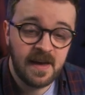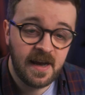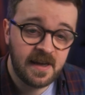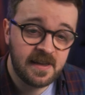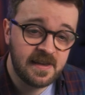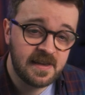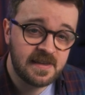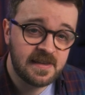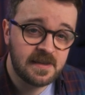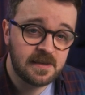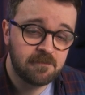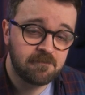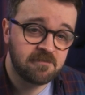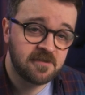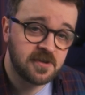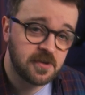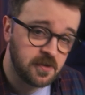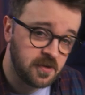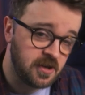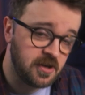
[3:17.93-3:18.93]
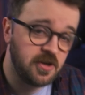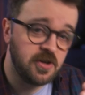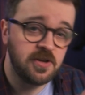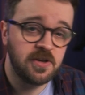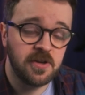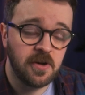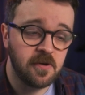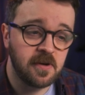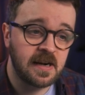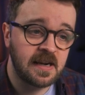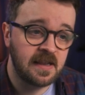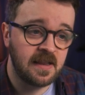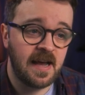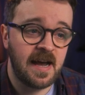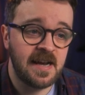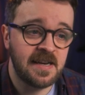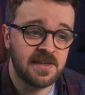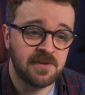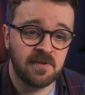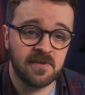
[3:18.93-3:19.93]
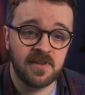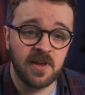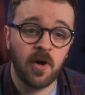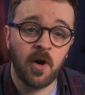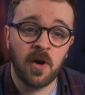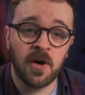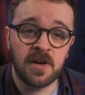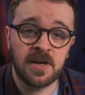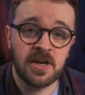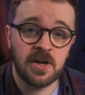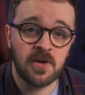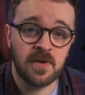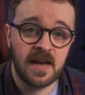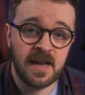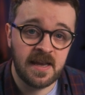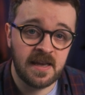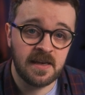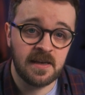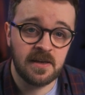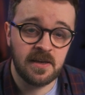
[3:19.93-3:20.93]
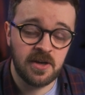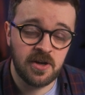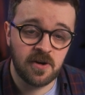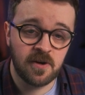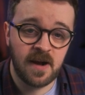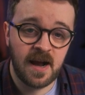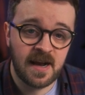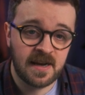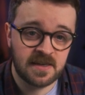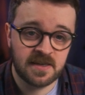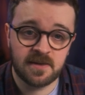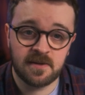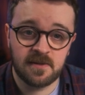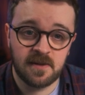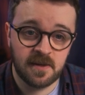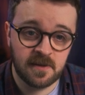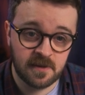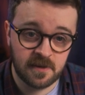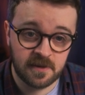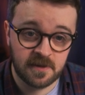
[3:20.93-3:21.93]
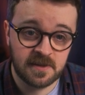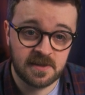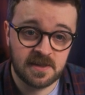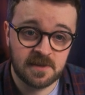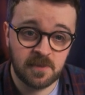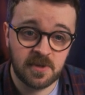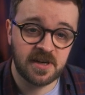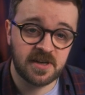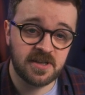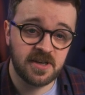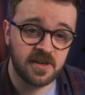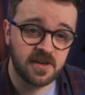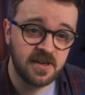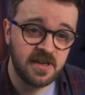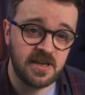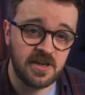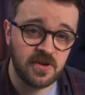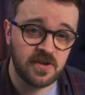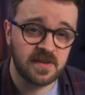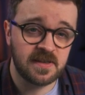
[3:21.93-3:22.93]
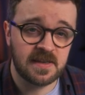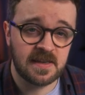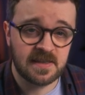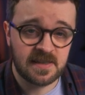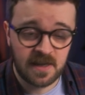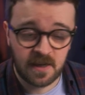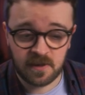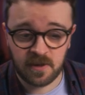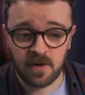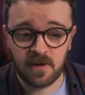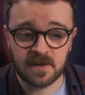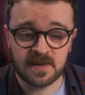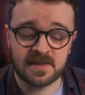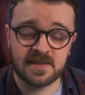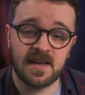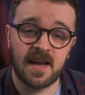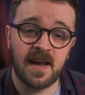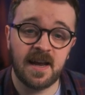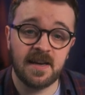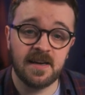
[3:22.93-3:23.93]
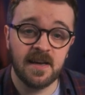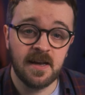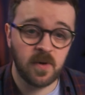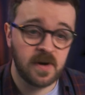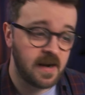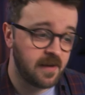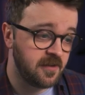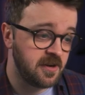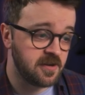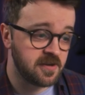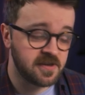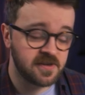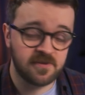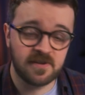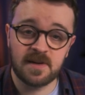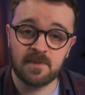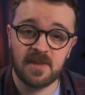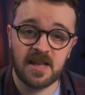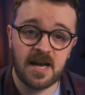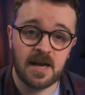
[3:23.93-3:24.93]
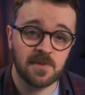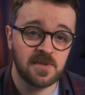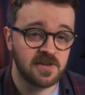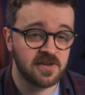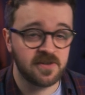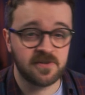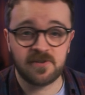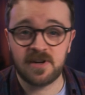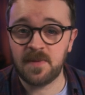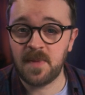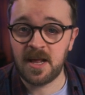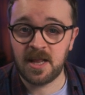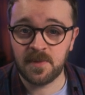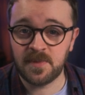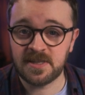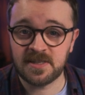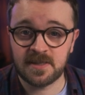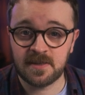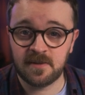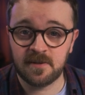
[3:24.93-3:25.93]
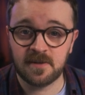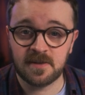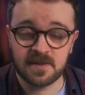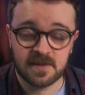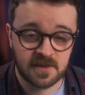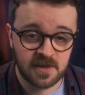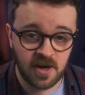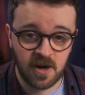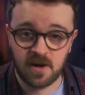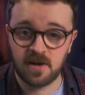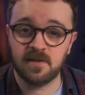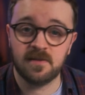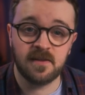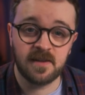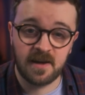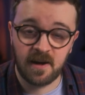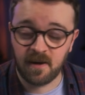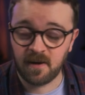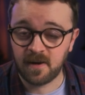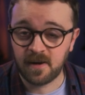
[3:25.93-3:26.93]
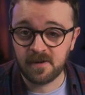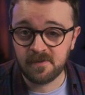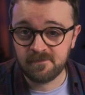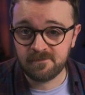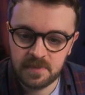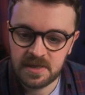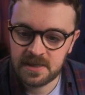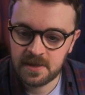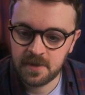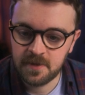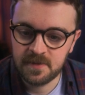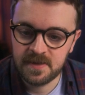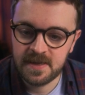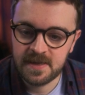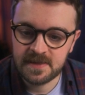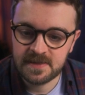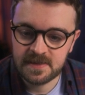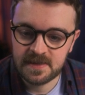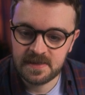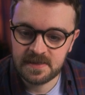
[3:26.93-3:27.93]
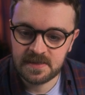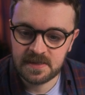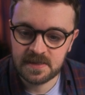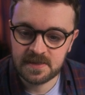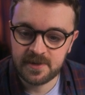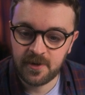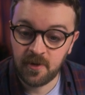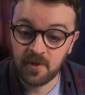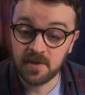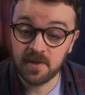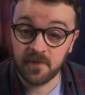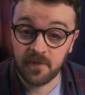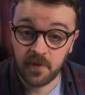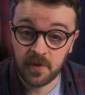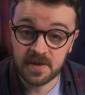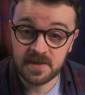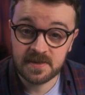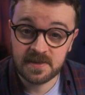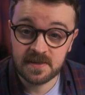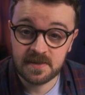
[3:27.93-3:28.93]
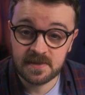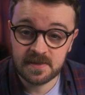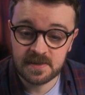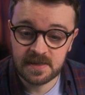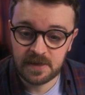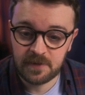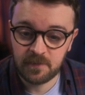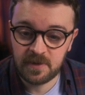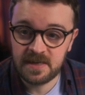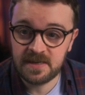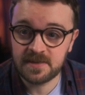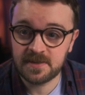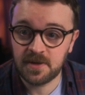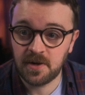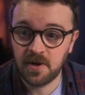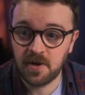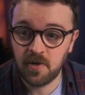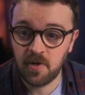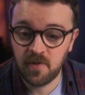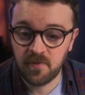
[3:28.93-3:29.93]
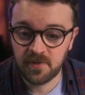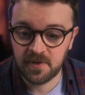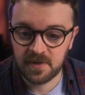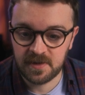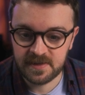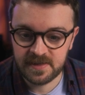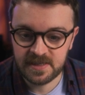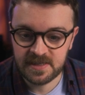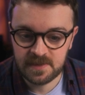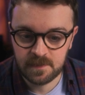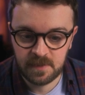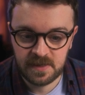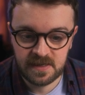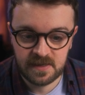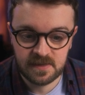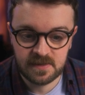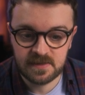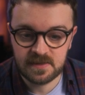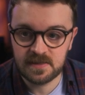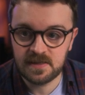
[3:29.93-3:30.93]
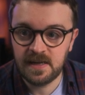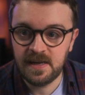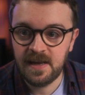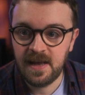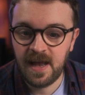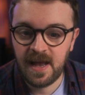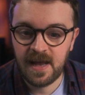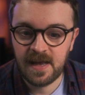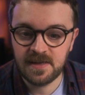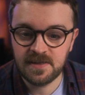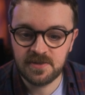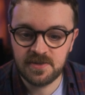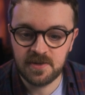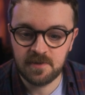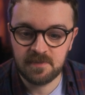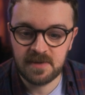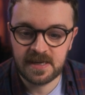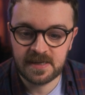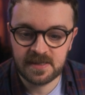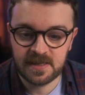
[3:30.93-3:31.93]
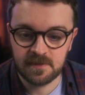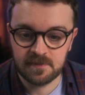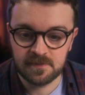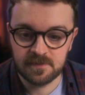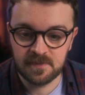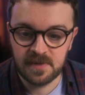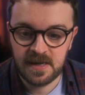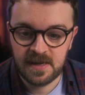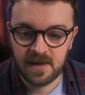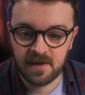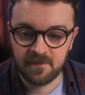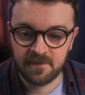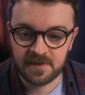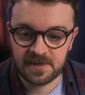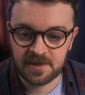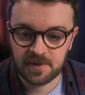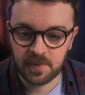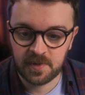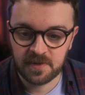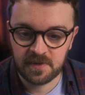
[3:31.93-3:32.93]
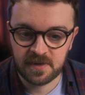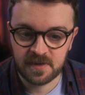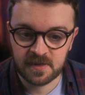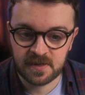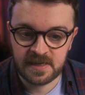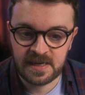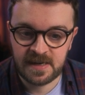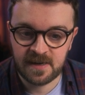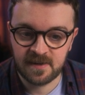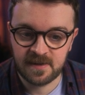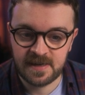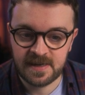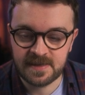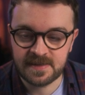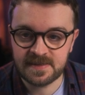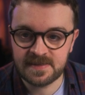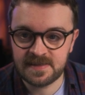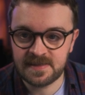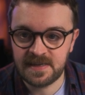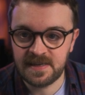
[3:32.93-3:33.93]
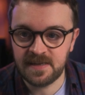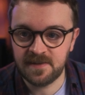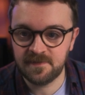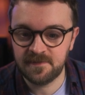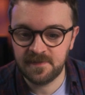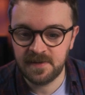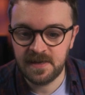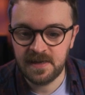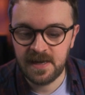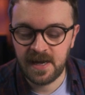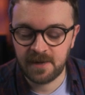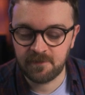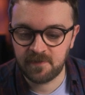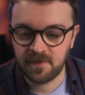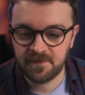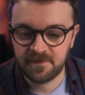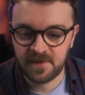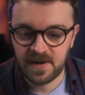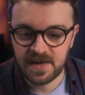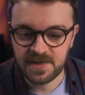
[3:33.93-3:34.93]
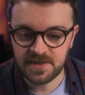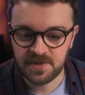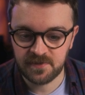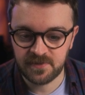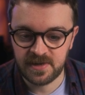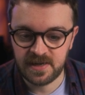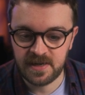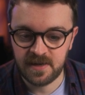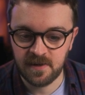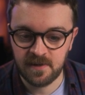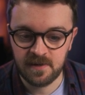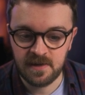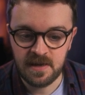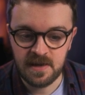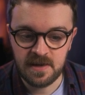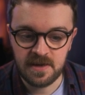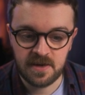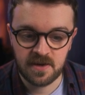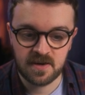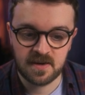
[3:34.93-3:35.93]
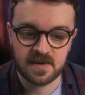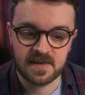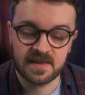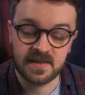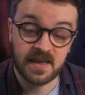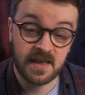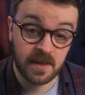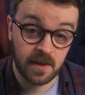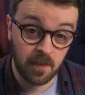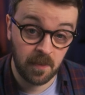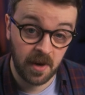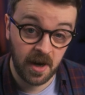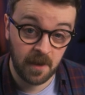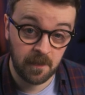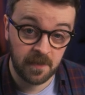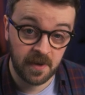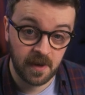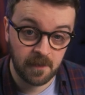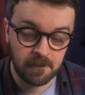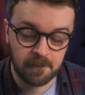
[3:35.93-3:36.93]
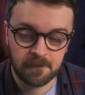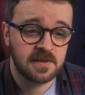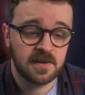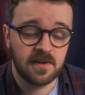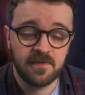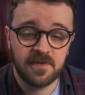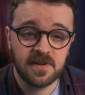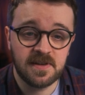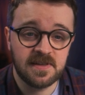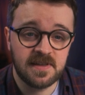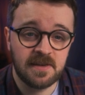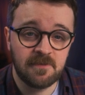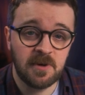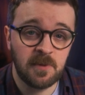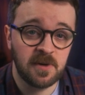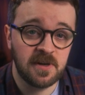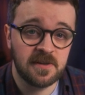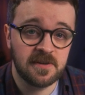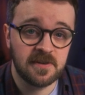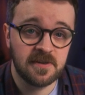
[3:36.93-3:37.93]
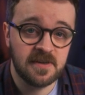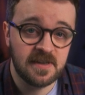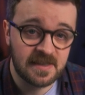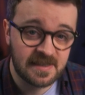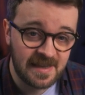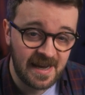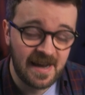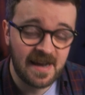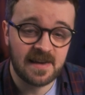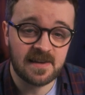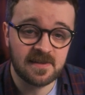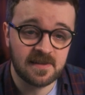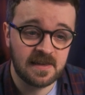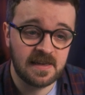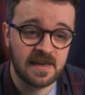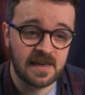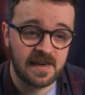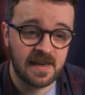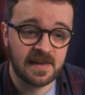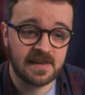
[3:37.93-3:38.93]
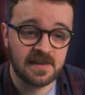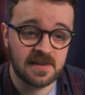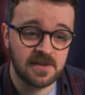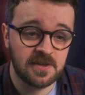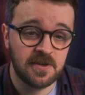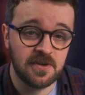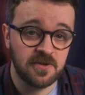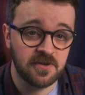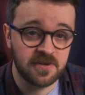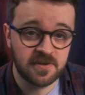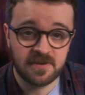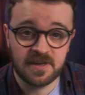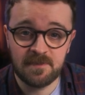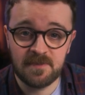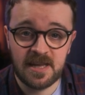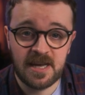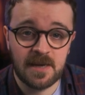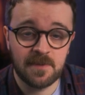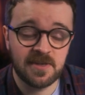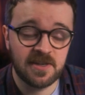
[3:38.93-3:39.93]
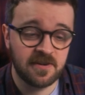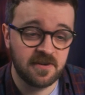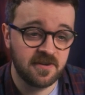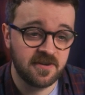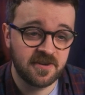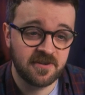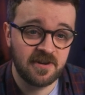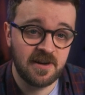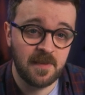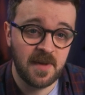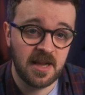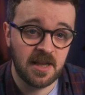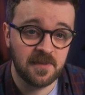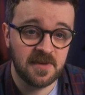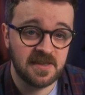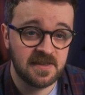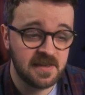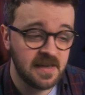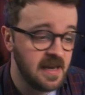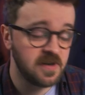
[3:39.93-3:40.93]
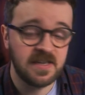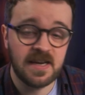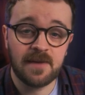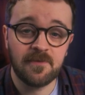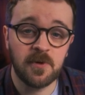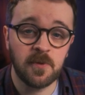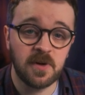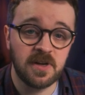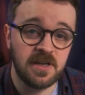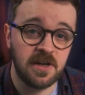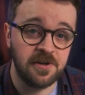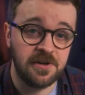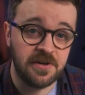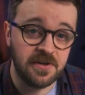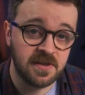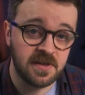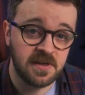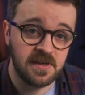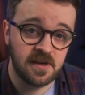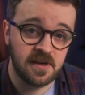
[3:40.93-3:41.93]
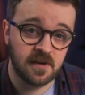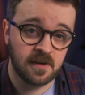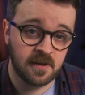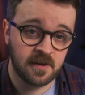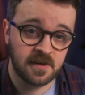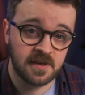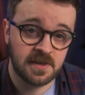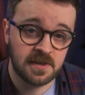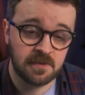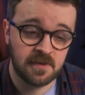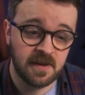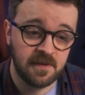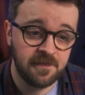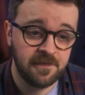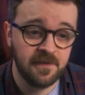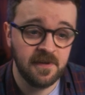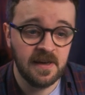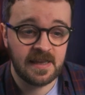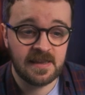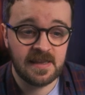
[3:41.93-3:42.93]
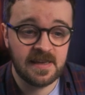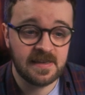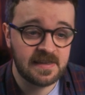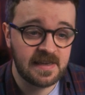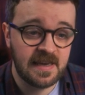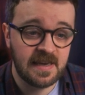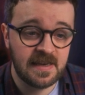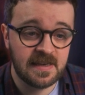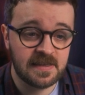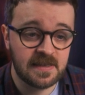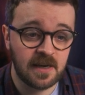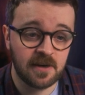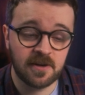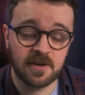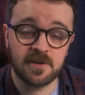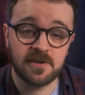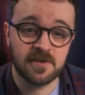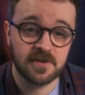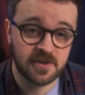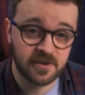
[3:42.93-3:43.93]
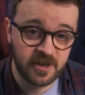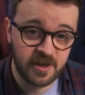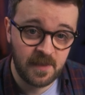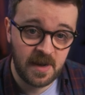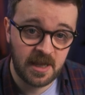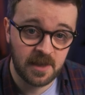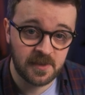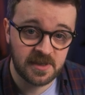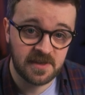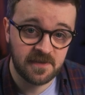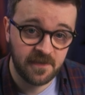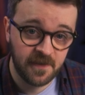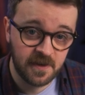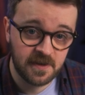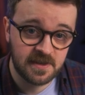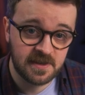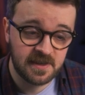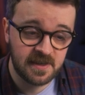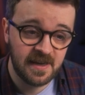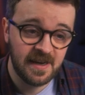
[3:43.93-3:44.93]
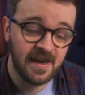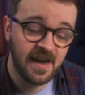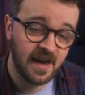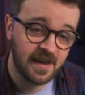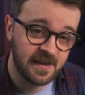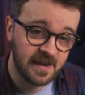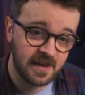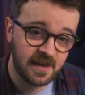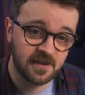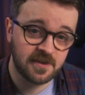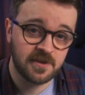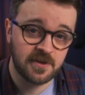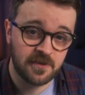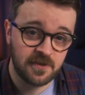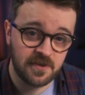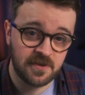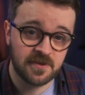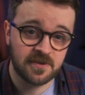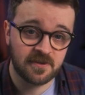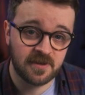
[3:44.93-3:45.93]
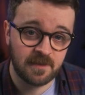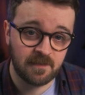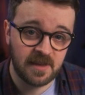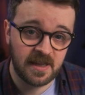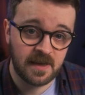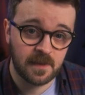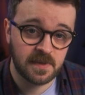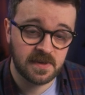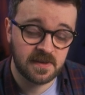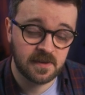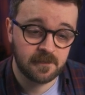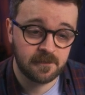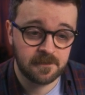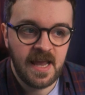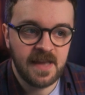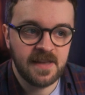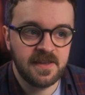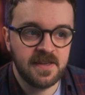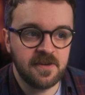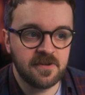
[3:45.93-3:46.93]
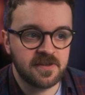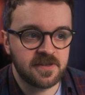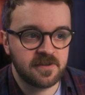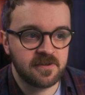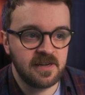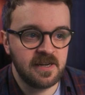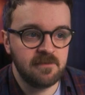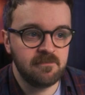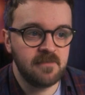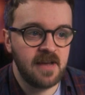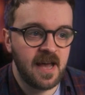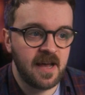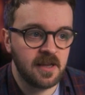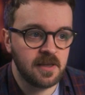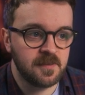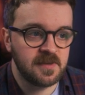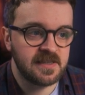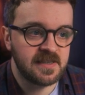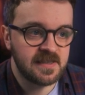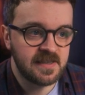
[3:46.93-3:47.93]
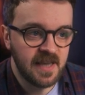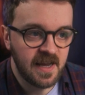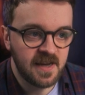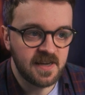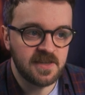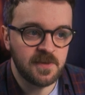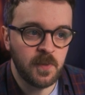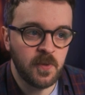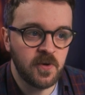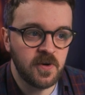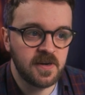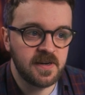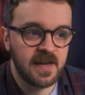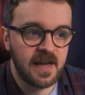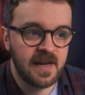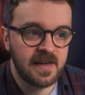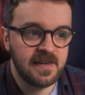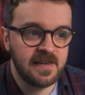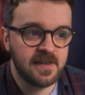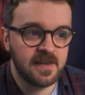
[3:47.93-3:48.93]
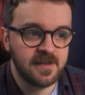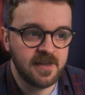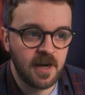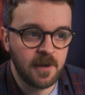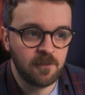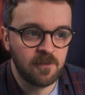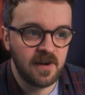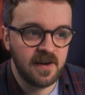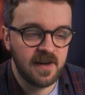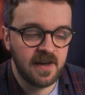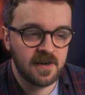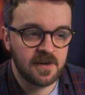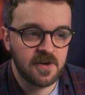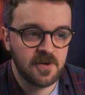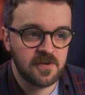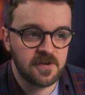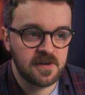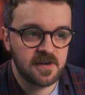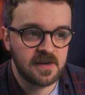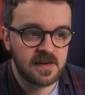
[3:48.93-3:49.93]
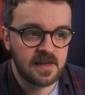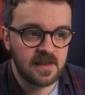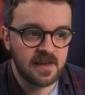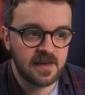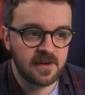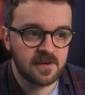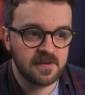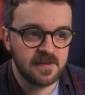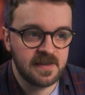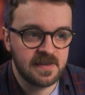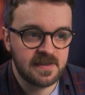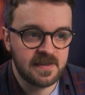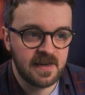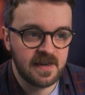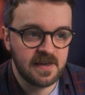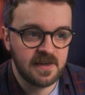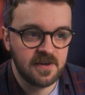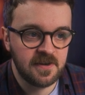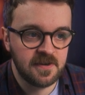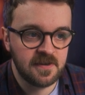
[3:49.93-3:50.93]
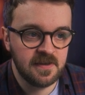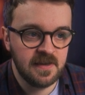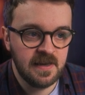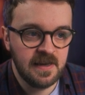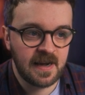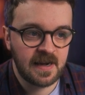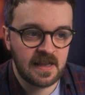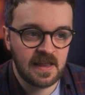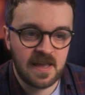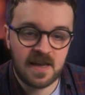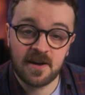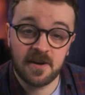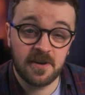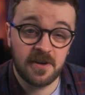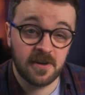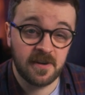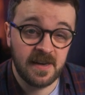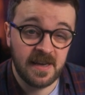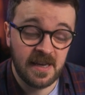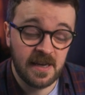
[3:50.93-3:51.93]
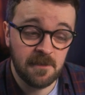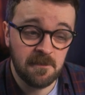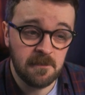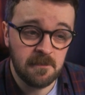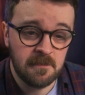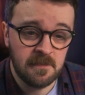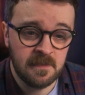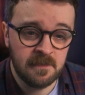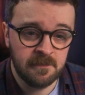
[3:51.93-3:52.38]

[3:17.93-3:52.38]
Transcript: And this is so that you don't clash with the audio in your actual alerts because you're going to use this alongside whatever your Streamlabs or Stream Elements alerts currently are. Below this is just all the voices that we saw over on this page. As you make them available on here and hit save, and refresh over here, you're going to see them pop up. So the first thing we want to do is actually connect this to your Streamlabs or your Stream Elements, whichever one you're using your alerts with. In this case, I'm going to do Stream Elements first, and then I'll show you Streamlabs. Head to your Stream Elements dashboard and in the top right hand corner, click on this icon and click on your name.